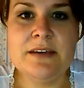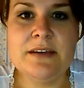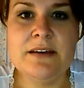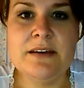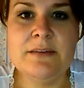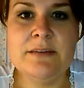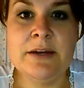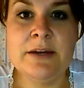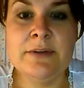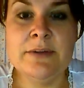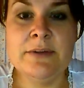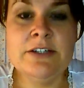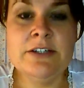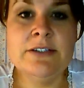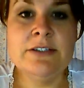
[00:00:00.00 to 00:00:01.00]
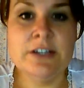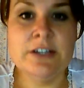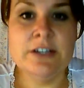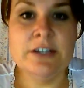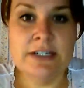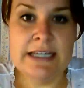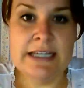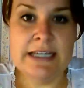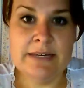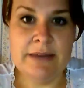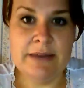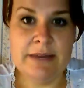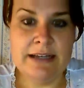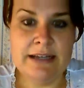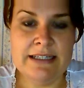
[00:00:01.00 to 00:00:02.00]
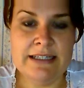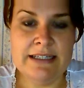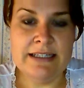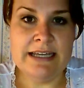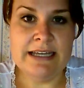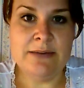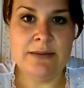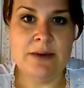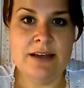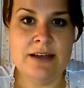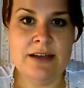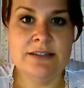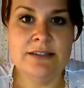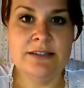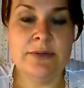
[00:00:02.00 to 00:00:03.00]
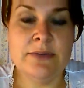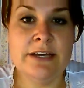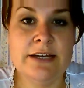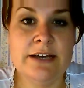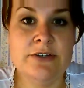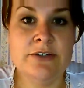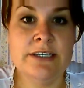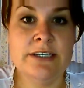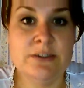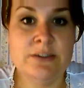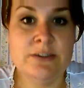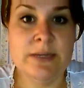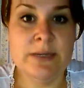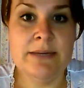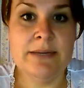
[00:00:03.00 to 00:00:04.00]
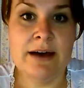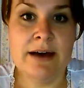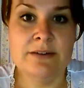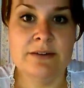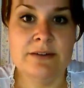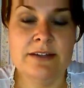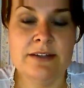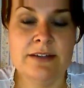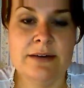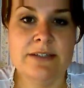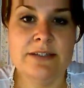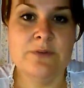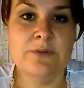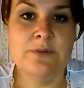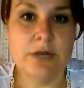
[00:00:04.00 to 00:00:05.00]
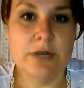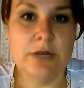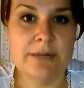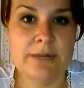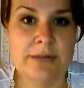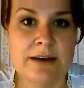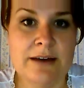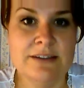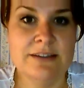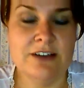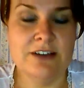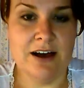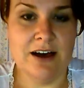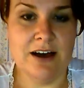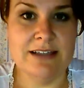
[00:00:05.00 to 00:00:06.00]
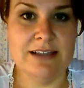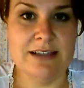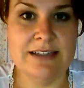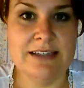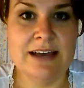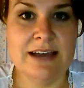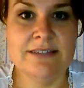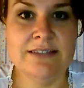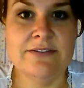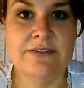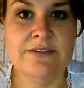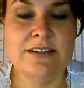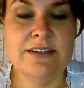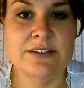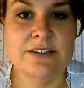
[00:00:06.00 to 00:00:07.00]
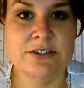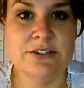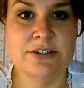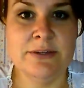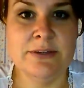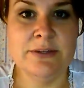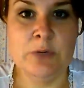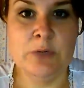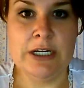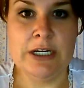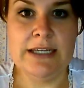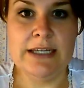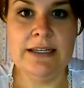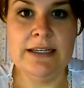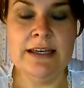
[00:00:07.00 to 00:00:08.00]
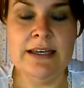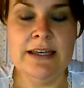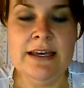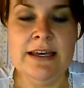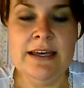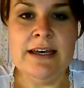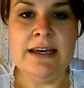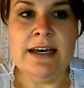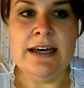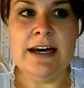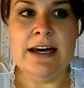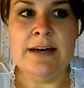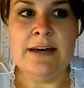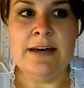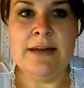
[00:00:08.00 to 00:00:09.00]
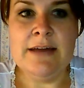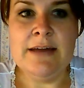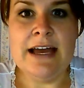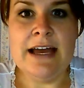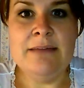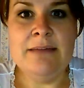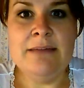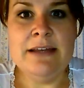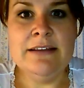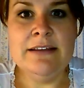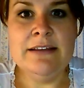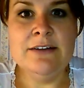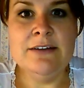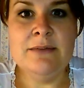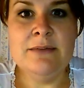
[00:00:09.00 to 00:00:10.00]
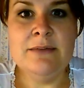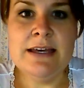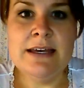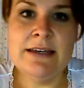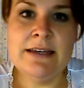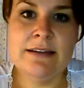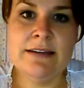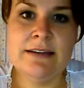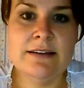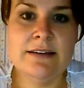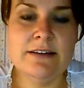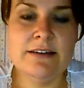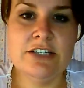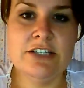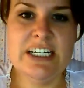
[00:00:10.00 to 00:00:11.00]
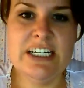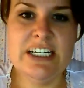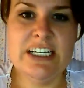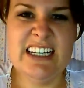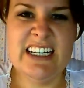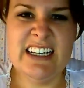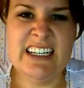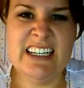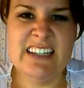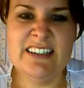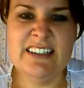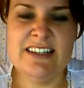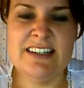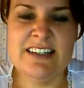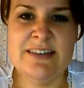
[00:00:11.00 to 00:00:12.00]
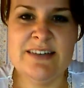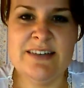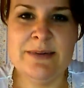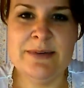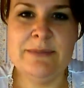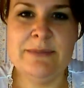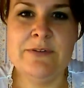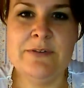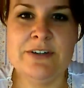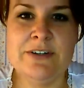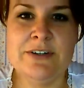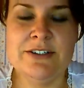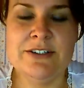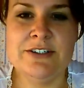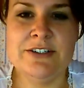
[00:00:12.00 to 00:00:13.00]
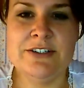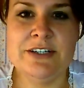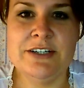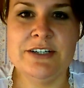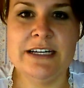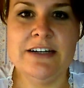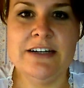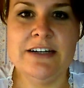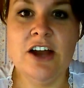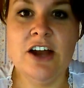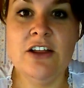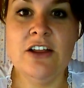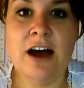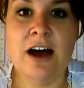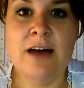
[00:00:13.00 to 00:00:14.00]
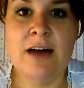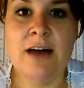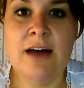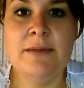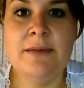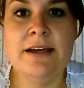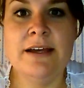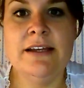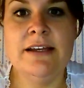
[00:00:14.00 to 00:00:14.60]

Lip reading: my original start date back in the day was 320 pounds. So that was 40 pounds lost as of the surgery morning. I had been a little bit cheating the week before surgery, not a lot, but